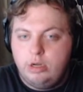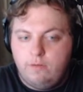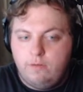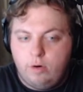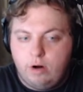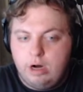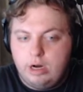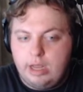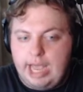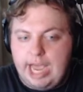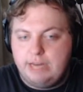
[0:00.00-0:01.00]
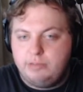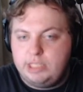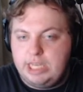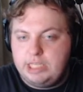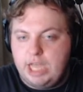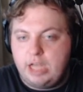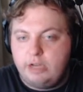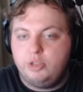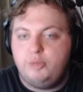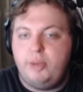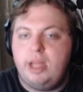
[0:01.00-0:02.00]
for Adam
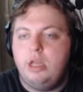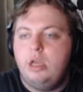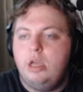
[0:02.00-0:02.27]
Santakos, but